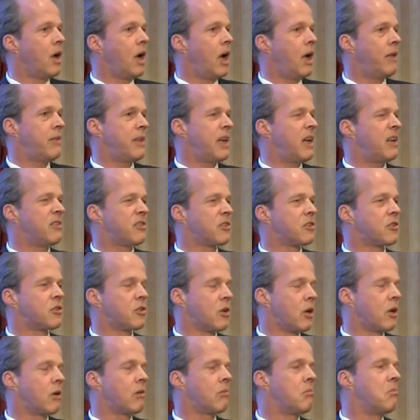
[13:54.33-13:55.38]
And there's a
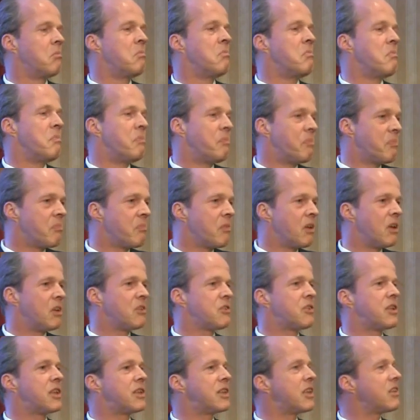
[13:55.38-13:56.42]
certain
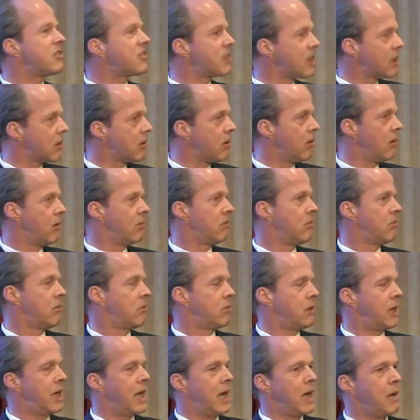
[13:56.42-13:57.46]
statistical
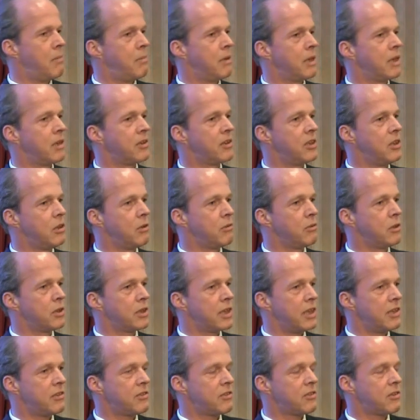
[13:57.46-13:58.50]
reliability of your
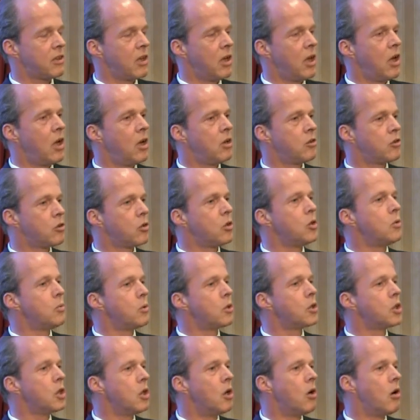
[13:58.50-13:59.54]
tests, so you
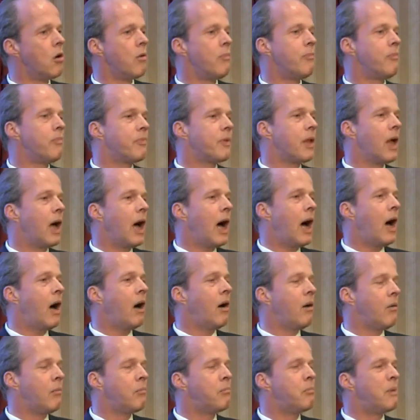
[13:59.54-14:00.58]
would know
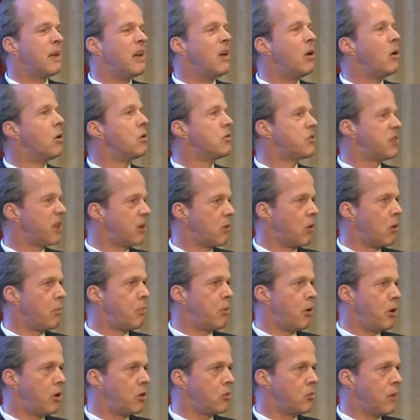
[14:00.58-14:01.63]
below
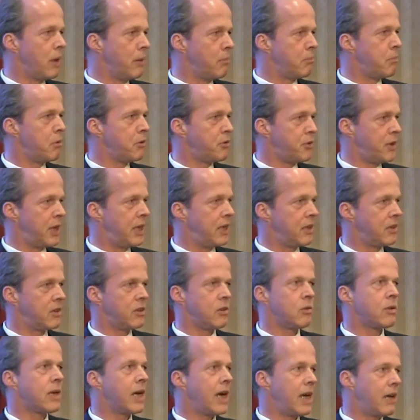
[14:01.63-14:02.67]
0.1%
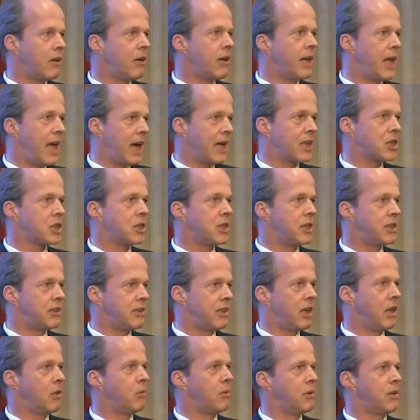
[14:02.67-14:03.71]
you cannot actually
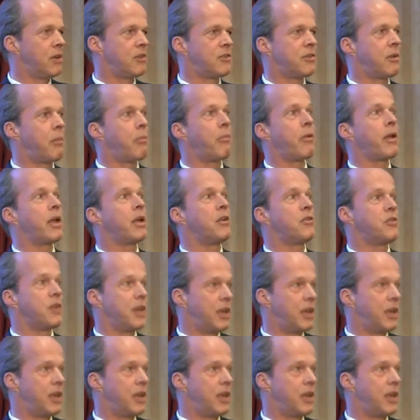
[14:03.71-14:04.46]
tell whether something is